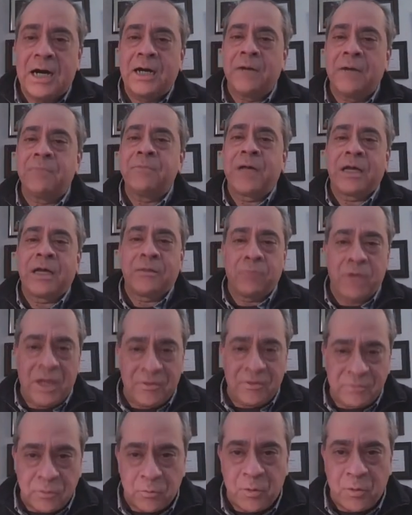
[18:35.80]
and
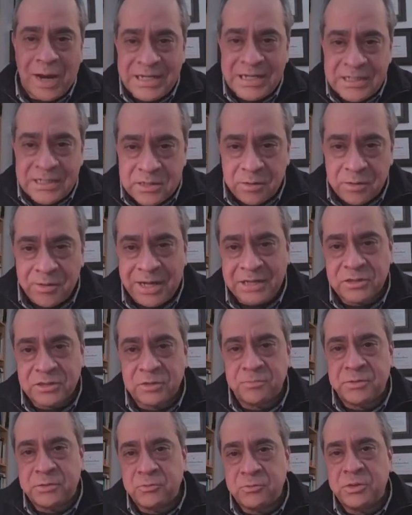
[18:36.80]
we have the right
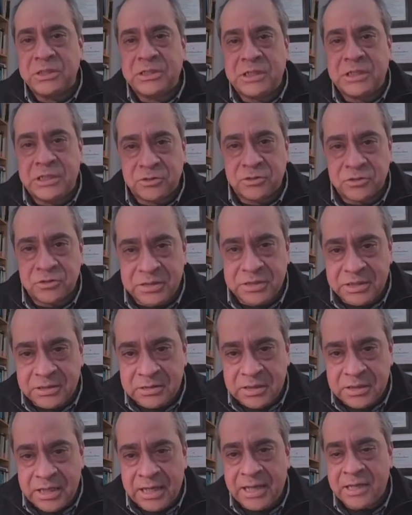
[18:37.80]
interaction between teachers
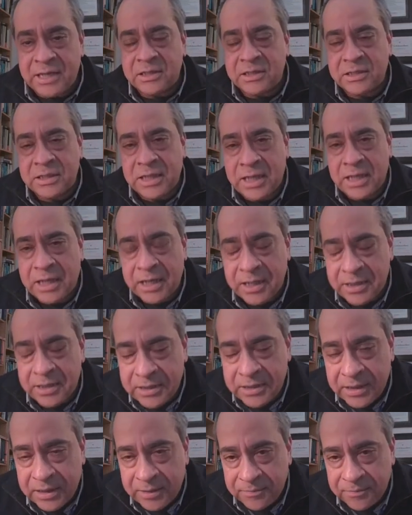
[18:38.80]
and
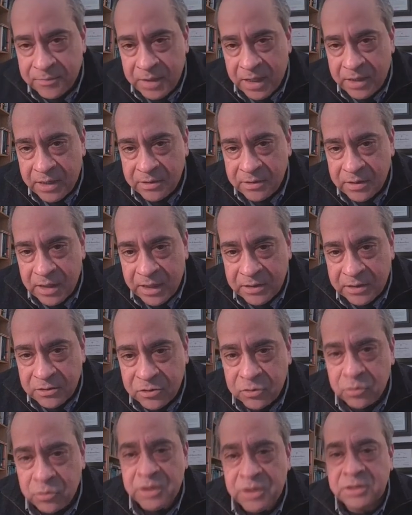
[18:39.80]

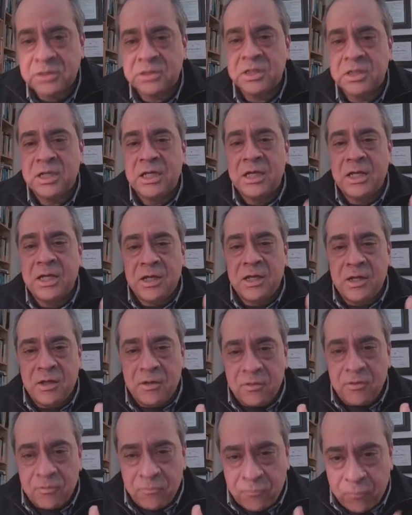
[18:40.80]
students.
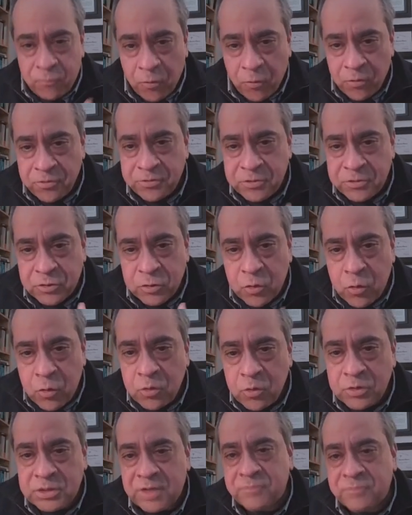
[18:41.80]
Fourth,
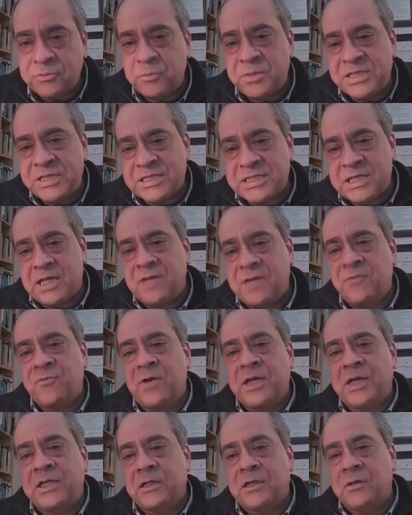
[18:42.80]
schools have to be
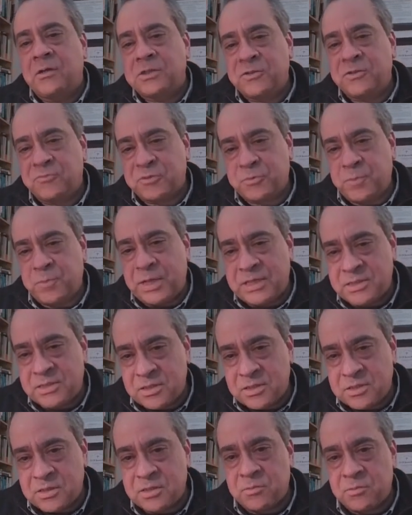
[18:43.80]
safe and inclusive
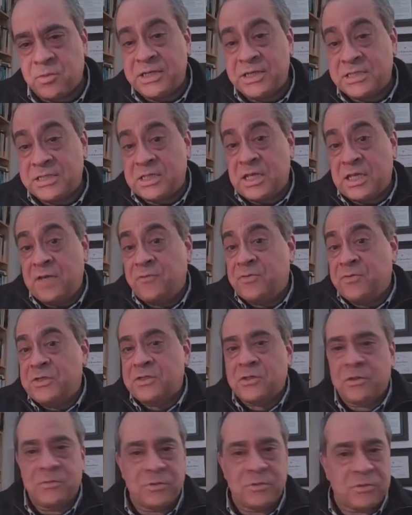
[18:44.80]
spaces, right? Safe
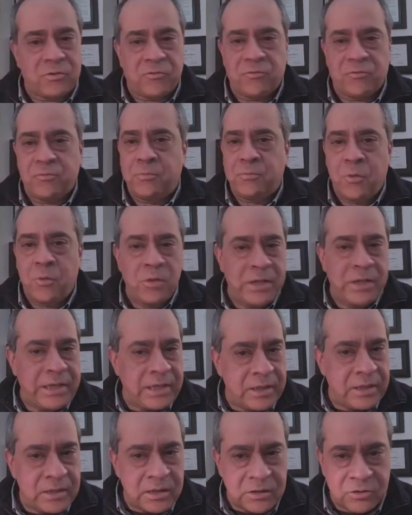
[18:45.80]
in terms of
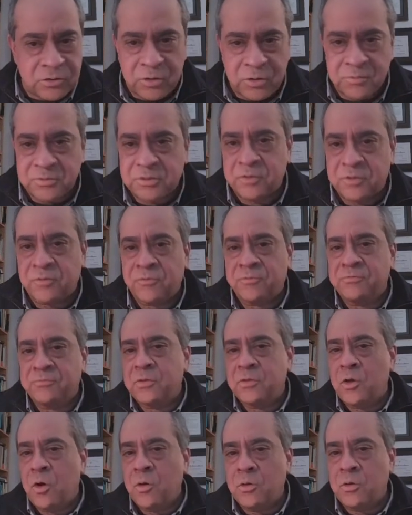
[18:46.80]
bullying, in terms of
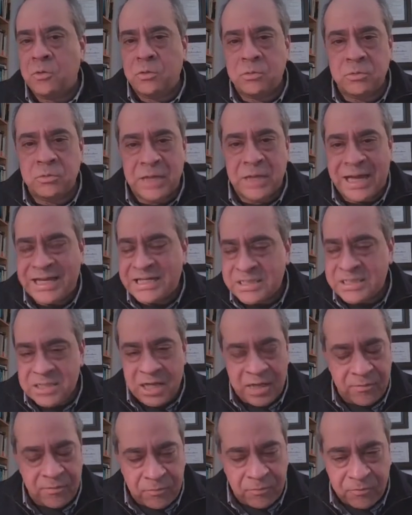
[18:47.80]
no any
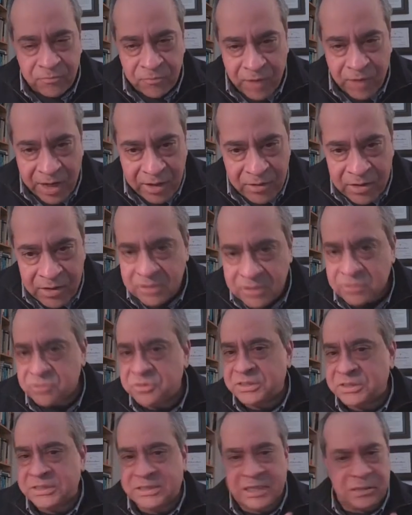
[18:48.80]
type of
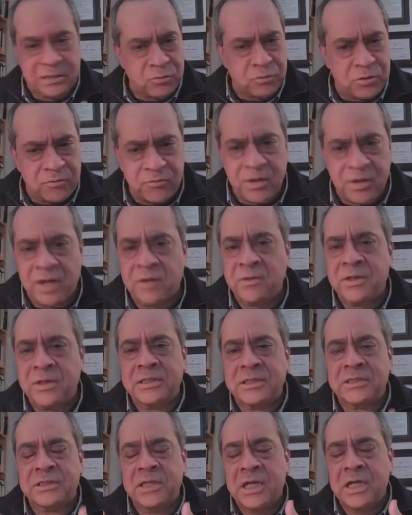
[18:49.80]
violence or sexual
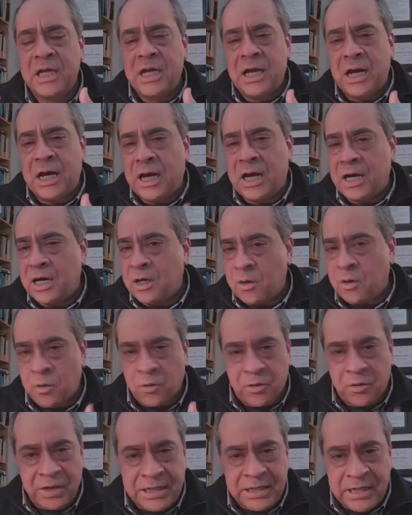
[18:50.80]
violence,
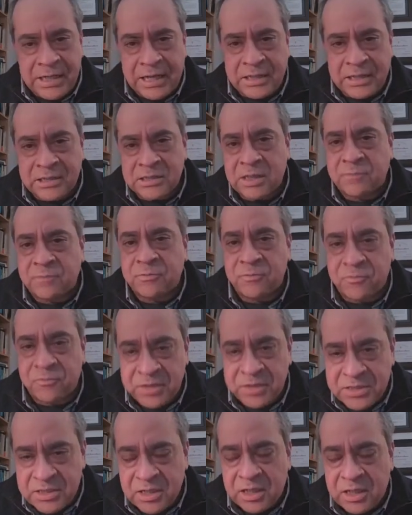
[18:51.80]
or any type of
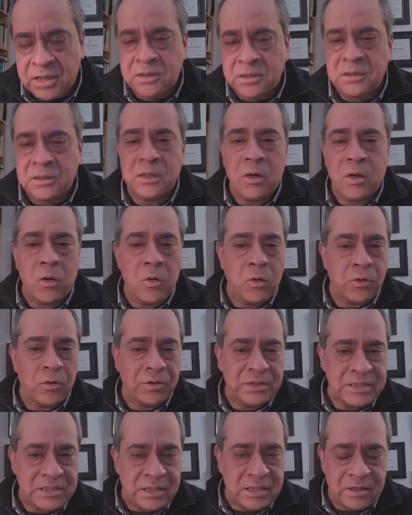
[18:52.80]
physical
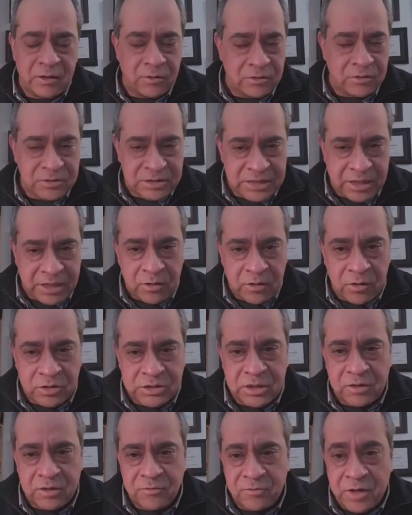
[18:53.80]
or
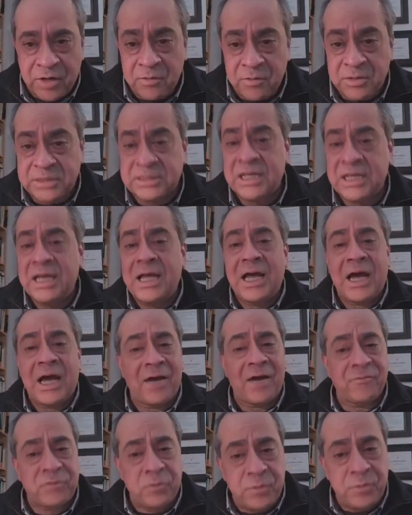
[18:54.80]
psychological violence.
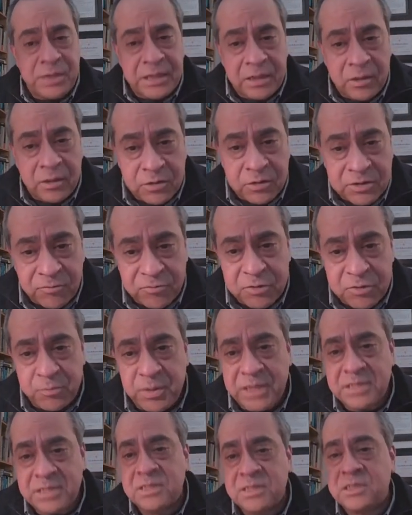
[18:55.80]
Have to be inclusive
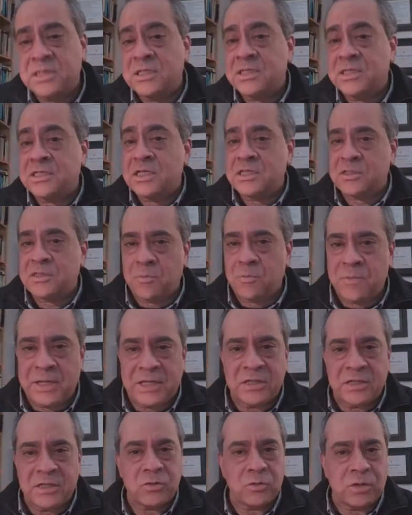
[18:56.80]
spaces in the sense of
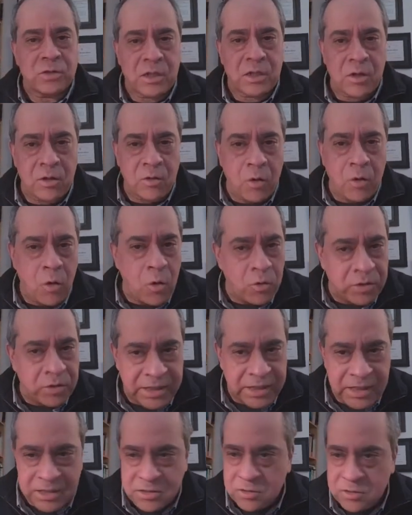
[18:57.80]
making sure that all
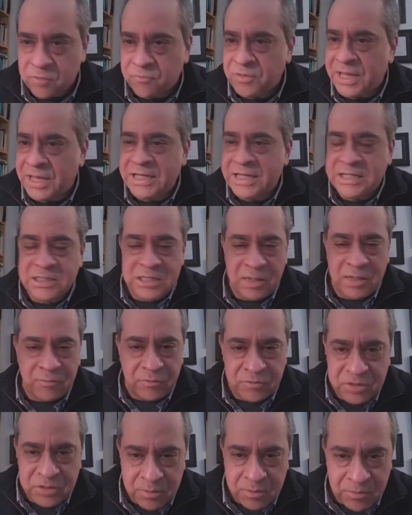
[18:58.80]
kids of any
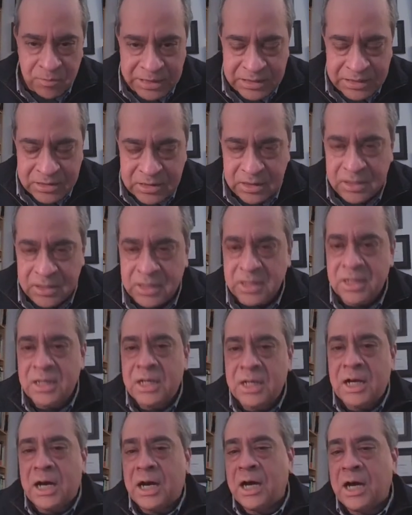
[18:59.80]
type of disability
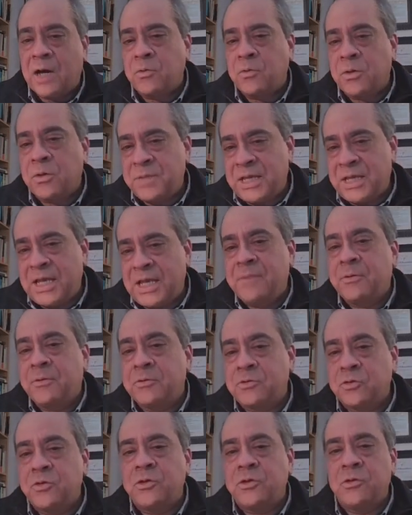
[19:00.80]
will be
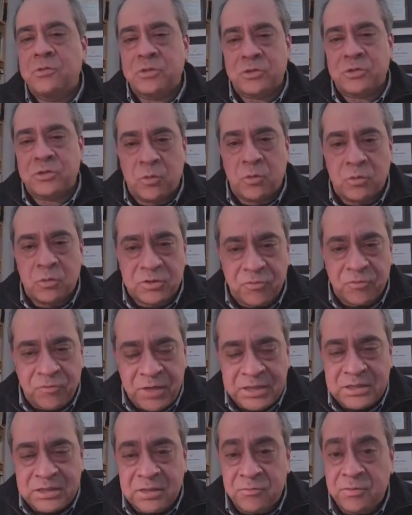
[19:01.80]
able to use schools
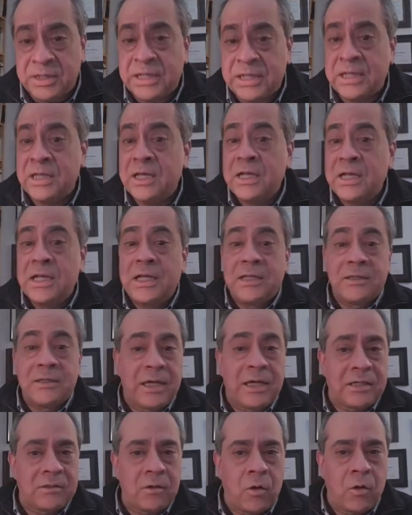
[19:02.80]
effectively.
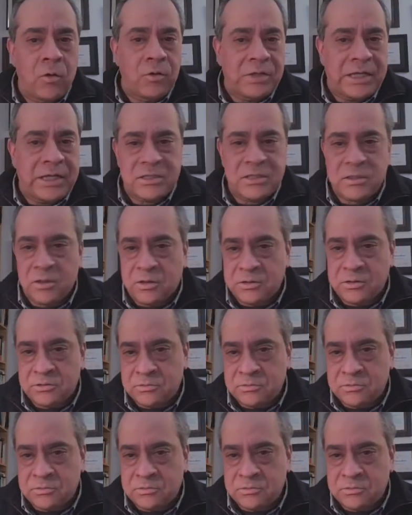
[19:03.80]
That all kids